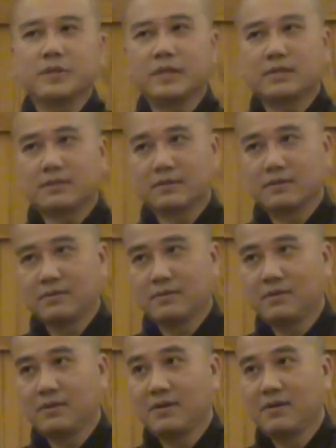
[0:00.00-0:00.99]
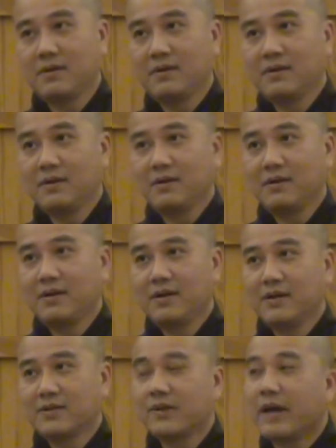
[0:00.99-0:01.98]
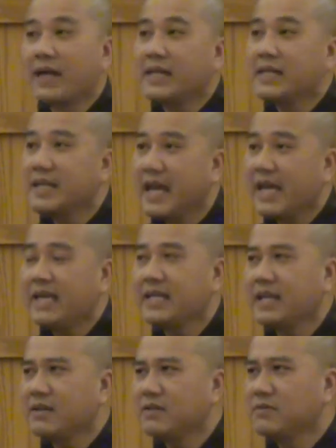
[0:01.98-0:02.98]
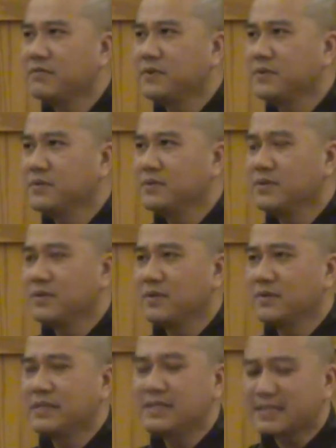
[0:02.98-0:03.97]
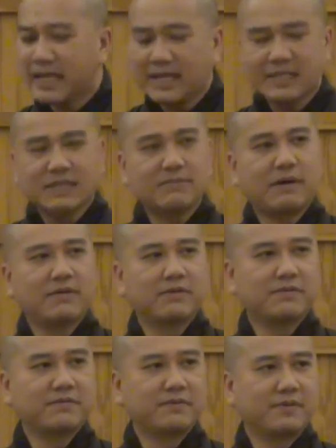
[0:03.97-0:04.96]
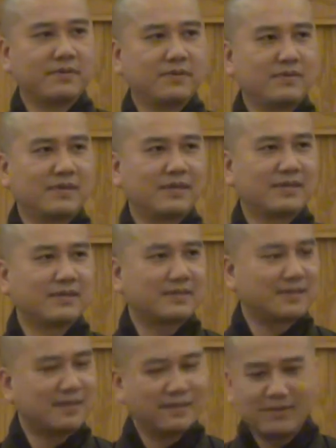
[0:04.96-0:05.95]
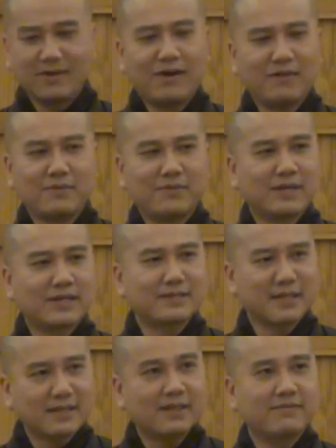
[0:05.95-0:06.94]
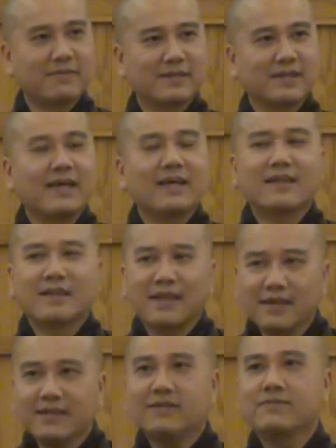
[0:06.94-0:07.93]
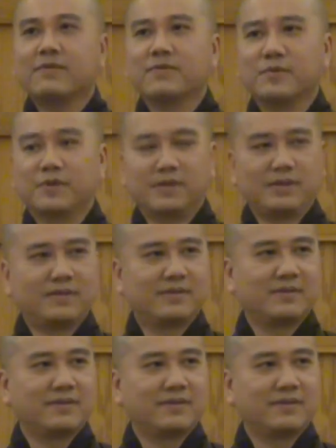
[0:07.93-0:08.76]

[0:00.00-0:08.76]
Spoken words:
to eat. So any day that you feel, distaste about the food, you almost get sick of it, think of the world.